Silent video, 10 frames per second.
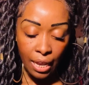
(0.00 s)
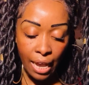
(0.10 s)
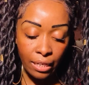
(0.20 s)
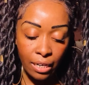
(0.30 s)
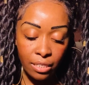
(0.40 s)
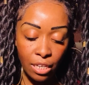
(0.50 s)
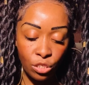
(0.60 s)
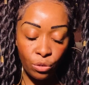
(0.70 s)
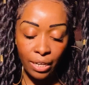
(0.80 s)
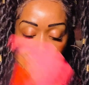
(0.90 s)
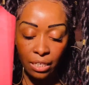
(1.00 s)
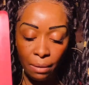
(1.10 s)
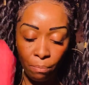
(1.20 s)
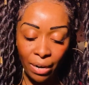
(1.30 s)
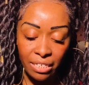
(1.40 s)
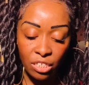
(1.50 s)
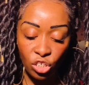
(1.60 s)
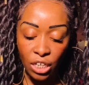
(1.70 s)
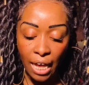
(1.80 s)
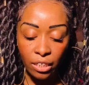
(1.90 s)
and then it says you need to embrace the
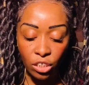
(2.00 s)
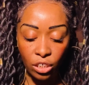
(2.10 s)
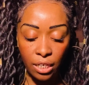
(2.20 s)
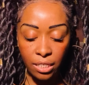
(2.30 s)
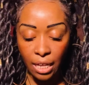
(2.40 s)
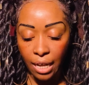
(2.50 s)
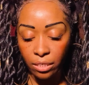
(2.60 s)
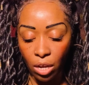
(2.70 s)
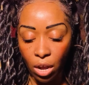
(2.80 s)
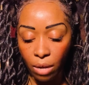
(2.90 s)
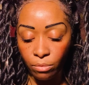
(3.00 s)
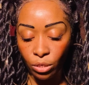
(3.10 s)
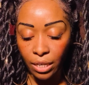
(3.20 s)
challenges and um,